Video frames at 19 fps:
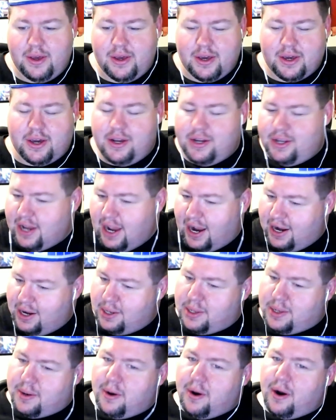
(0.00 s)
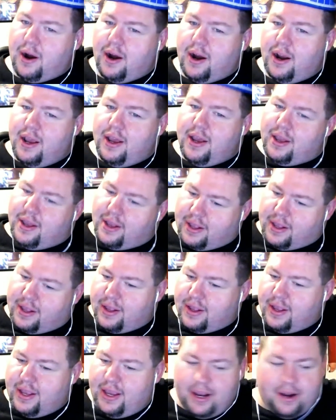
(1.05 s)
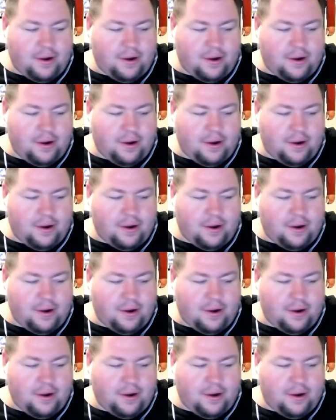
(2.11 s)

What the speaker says: good dinosaur Ghidorah.